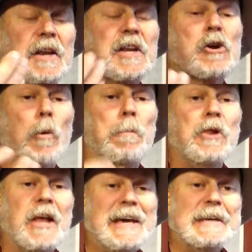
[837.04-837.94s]

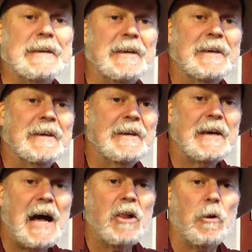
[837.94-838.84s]
nickel-plated
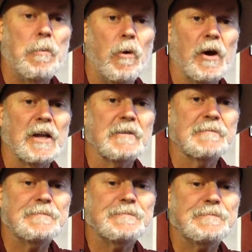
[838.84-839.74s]
hollow point.
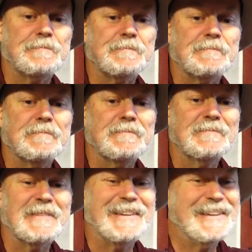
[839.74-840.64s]

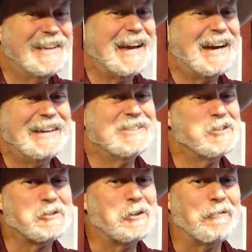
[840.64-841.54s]
Yeah,
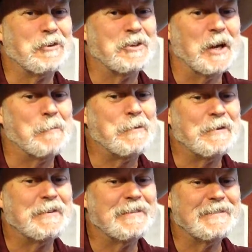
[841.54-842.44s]
it's a silver tip.